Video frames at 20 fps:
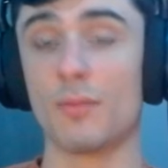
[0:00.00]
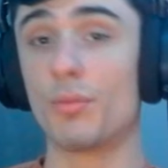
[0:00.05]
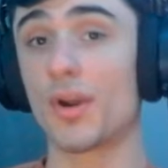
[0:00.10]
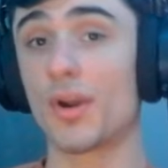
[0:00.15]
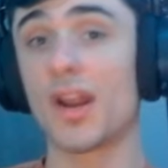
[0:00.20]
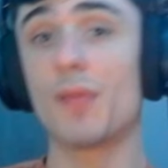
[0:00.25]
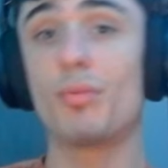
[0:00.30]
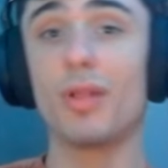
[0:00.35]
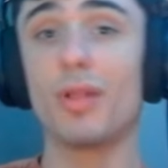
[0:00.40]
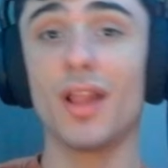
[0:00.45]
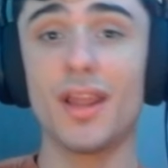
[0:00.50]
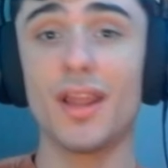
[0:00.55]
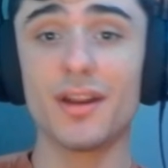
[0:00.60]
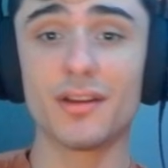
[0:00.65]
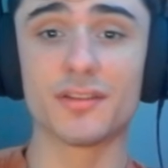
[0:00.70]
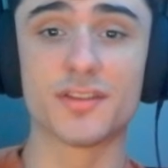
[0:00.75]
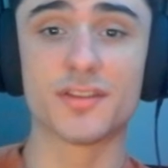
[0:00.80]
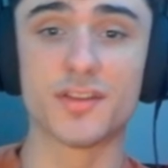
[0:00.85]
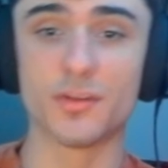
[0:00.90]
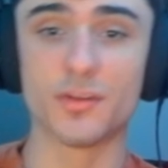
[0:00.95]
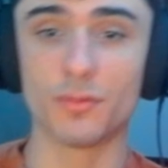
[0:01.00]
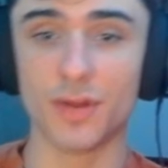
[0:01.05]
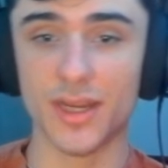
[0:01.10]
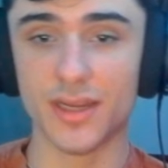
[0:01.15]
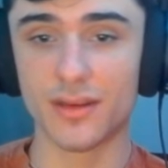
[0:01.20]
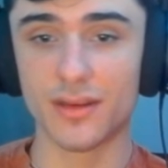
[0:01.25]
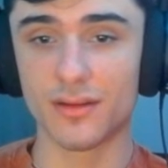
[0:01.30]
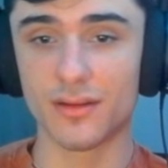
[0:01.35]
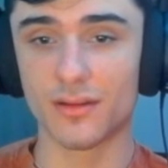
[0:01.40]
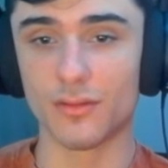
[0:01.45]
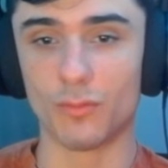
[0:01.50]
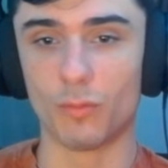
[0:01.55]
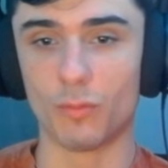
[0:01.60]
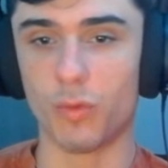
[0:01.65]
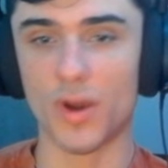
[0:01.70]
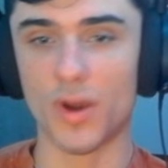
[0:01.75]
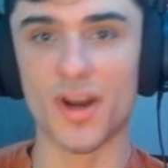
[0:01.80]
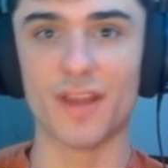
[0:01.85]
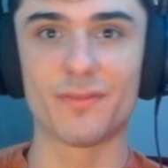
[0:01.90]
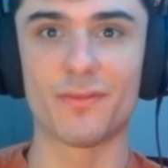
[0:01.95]
But I plan on doing
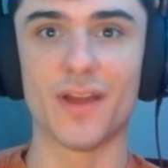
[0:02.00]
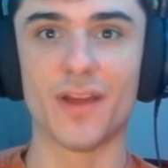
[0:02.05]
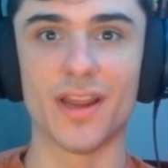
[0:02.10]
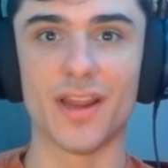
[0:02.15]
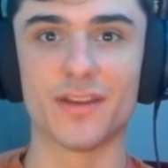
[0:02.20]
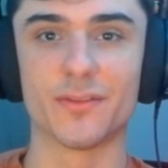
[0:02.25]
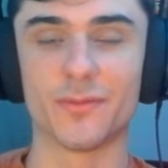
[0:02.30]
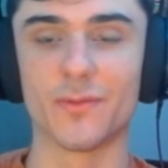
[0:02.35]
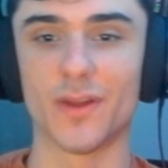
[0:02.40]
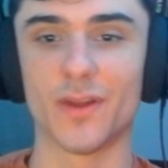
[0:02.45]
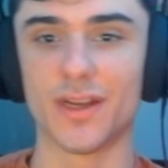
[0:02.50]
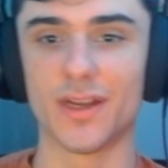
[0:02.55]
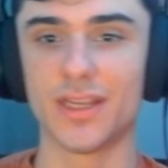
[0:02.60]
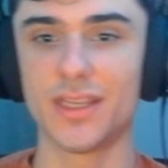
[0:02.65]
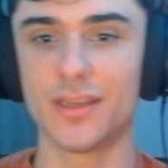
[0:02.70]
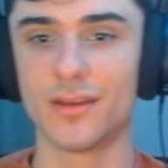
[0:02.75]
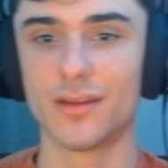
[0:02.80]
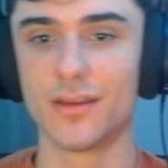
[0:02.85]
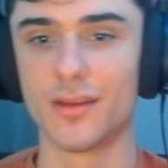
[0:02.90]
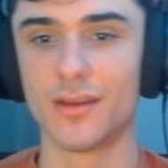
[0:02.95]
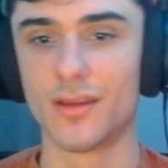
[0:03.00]
what I find funny,